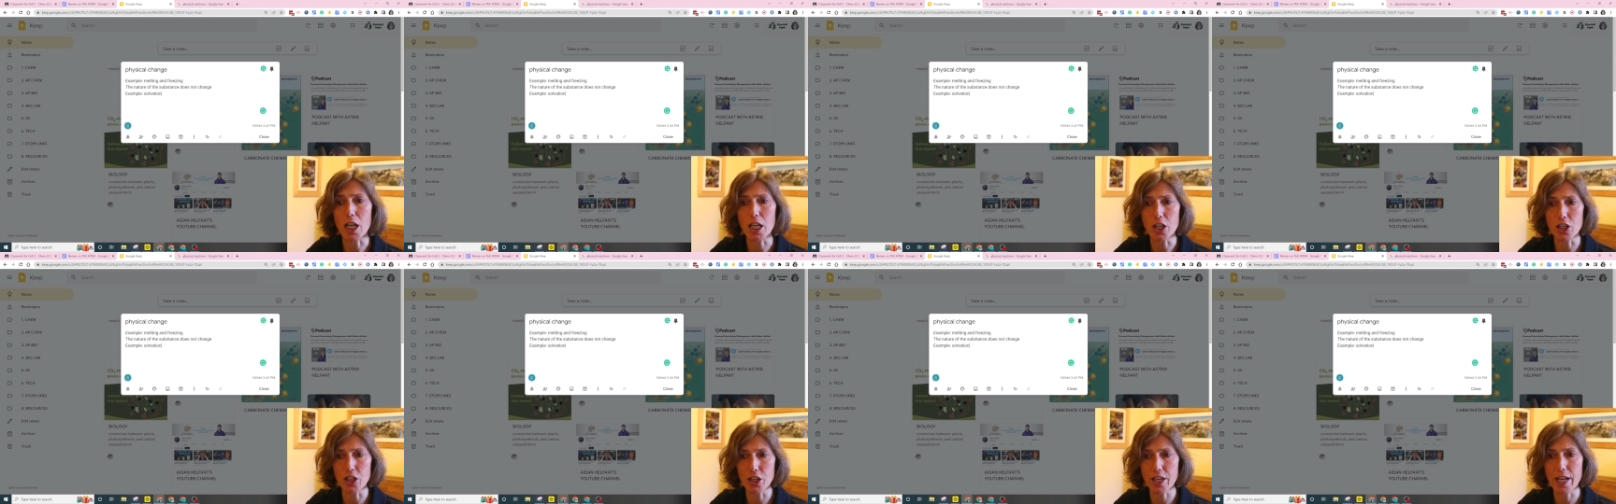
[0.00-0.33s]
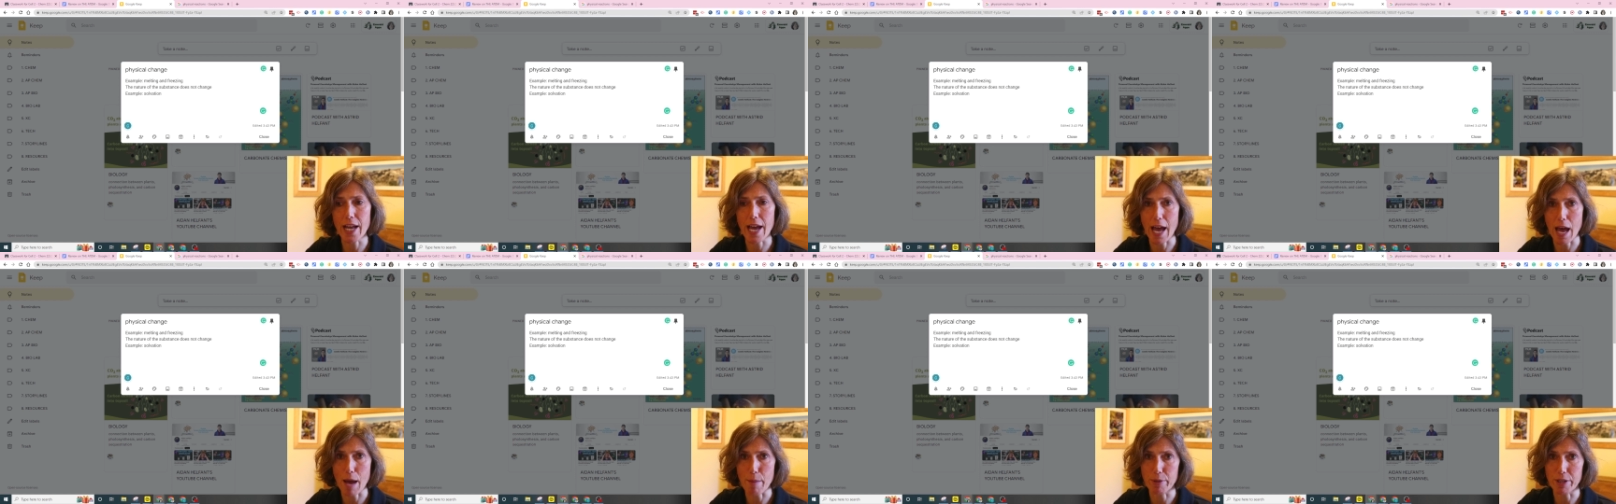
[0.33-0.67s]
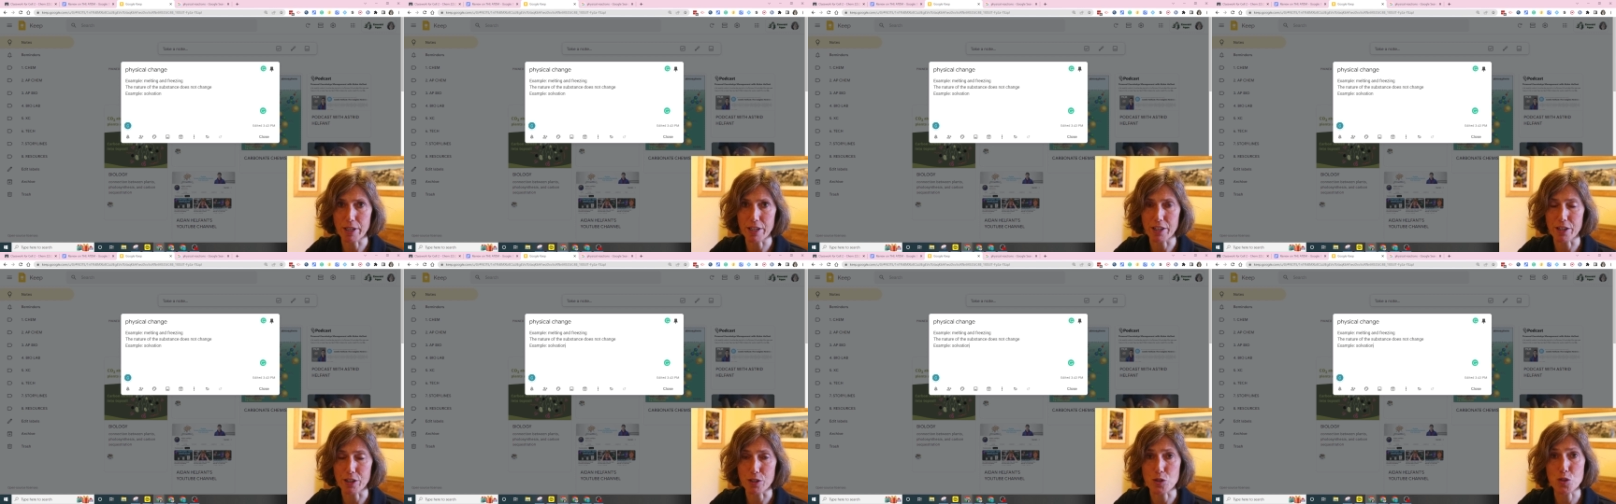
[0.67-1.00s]
good habit
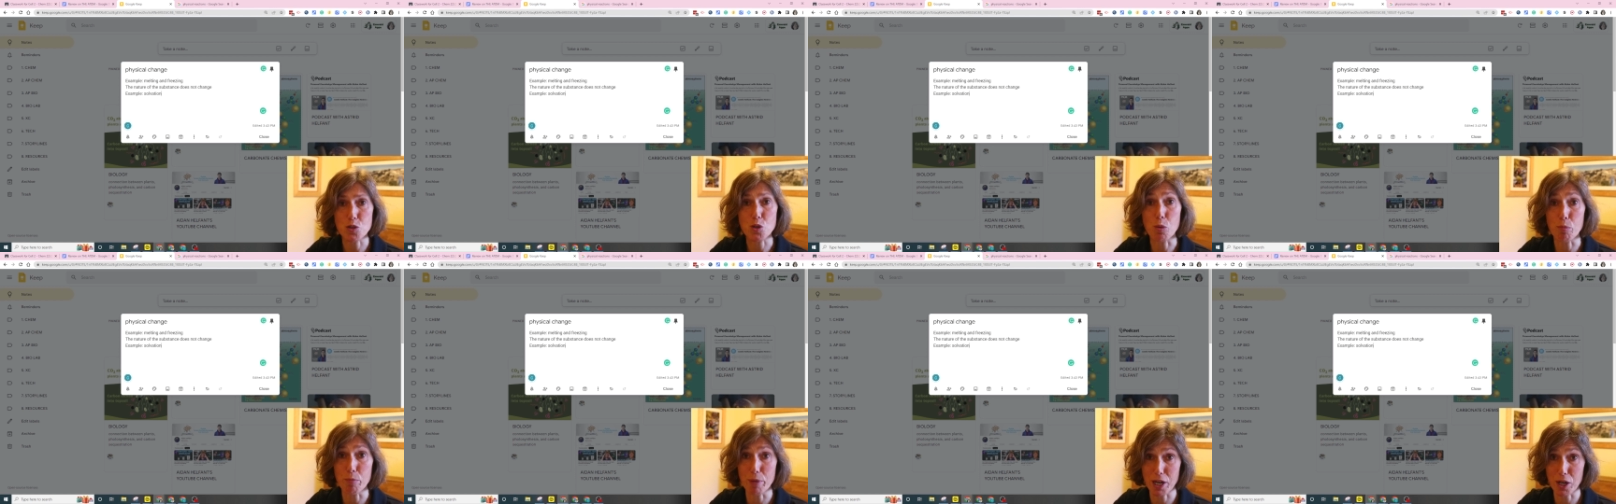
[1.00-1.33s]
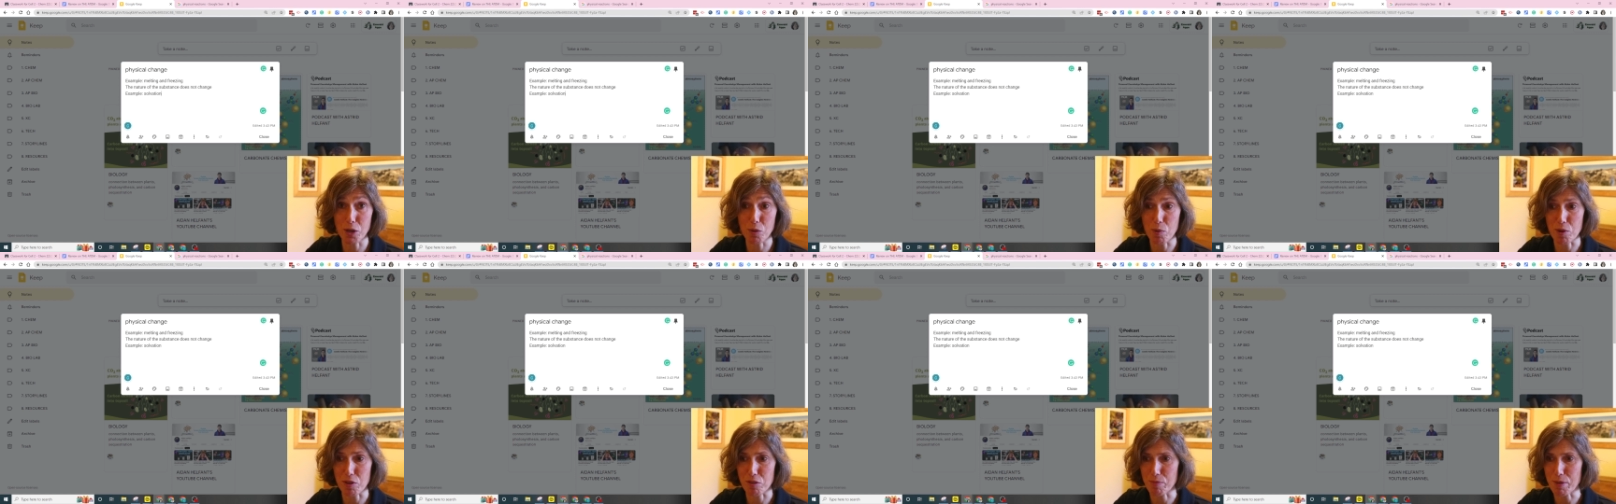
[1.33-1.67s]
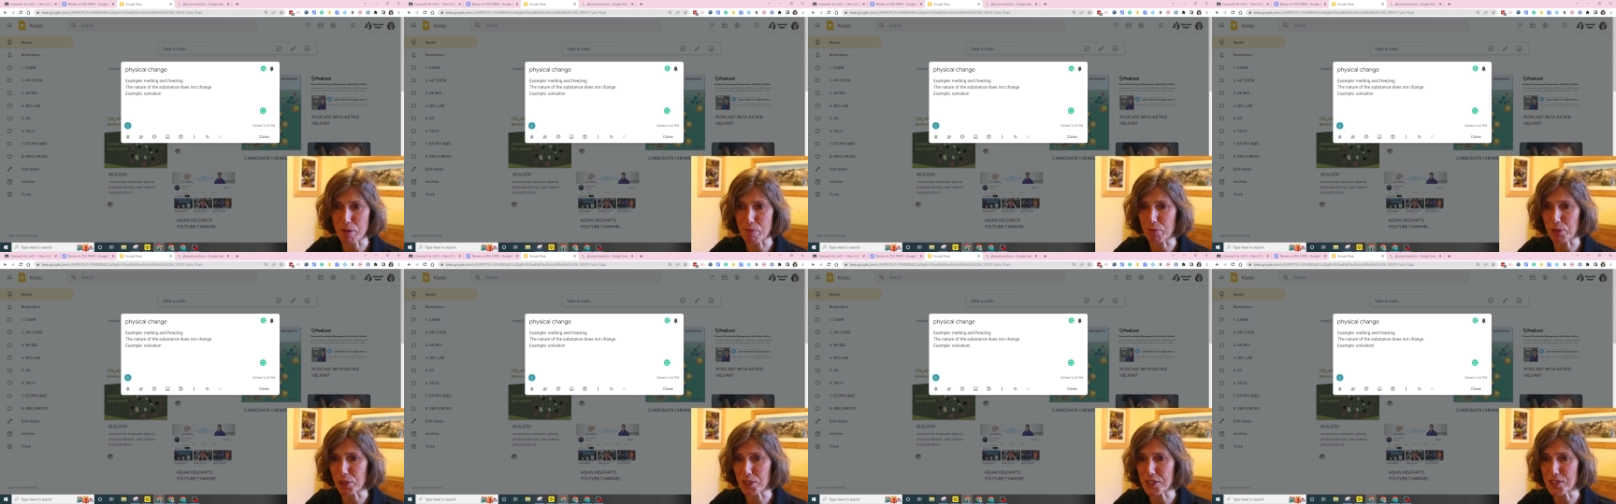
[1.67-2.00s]
here, so bear with me,
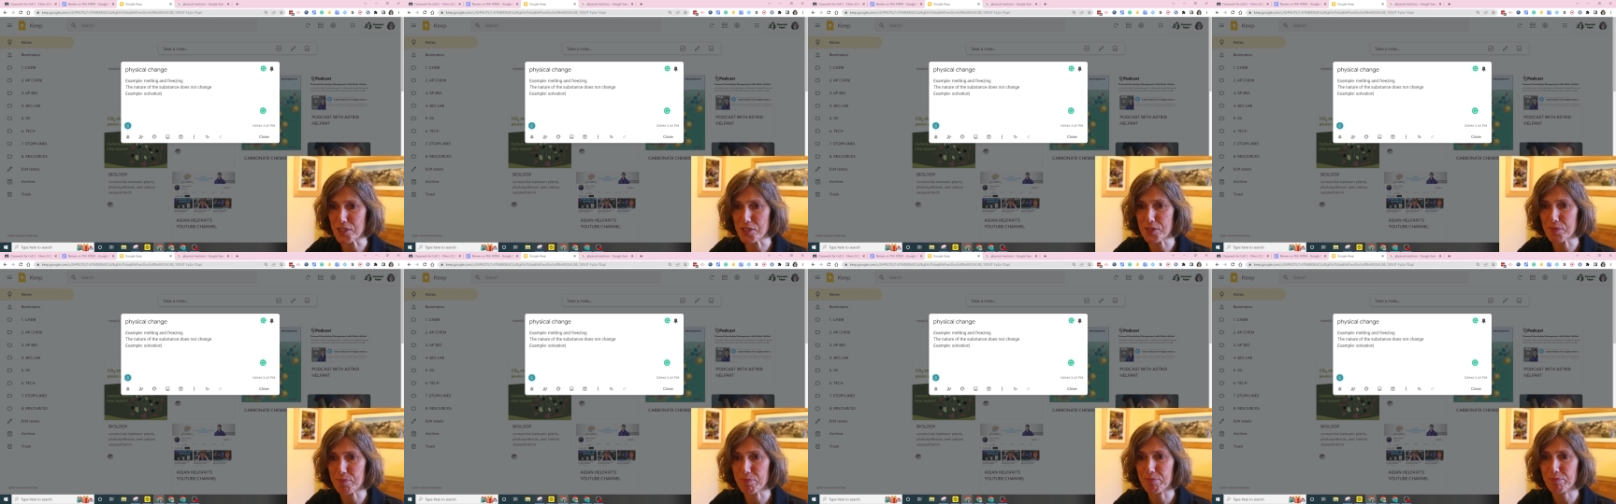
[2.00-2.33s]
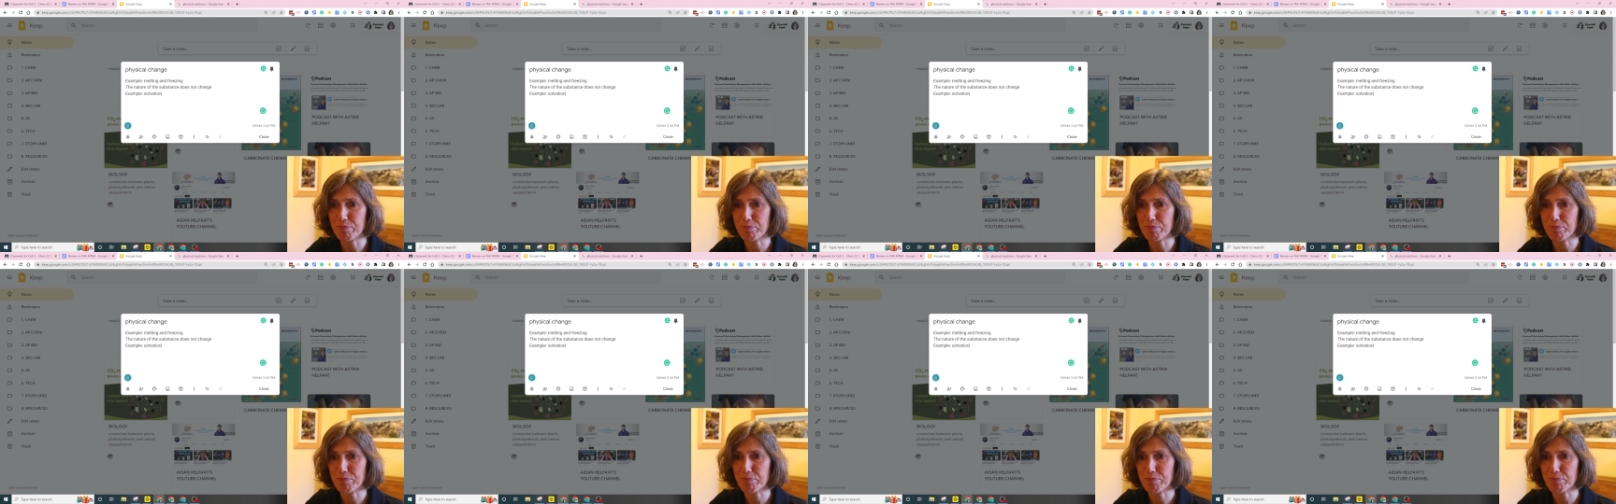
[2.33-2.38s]
please.